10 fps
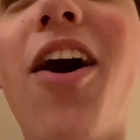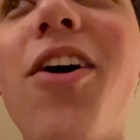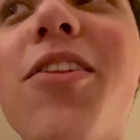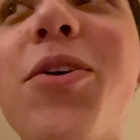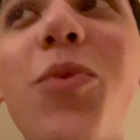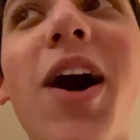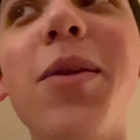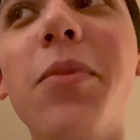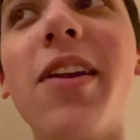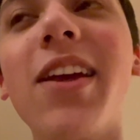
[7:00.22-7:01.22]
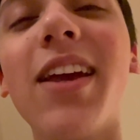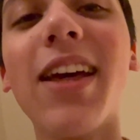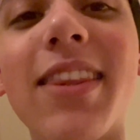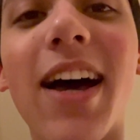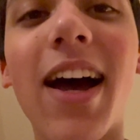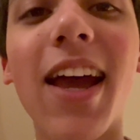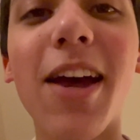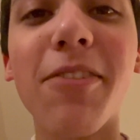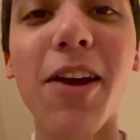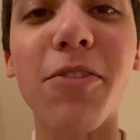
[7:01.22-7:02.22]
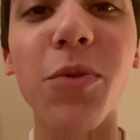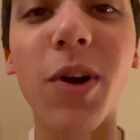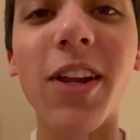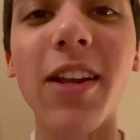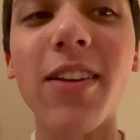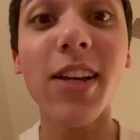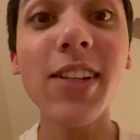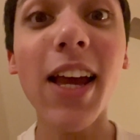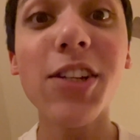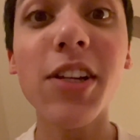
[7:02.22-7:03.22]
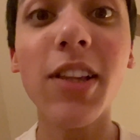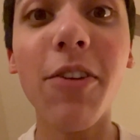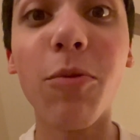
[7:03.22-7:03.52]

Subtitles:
all the wine money that I have ever wanted. Because I actually love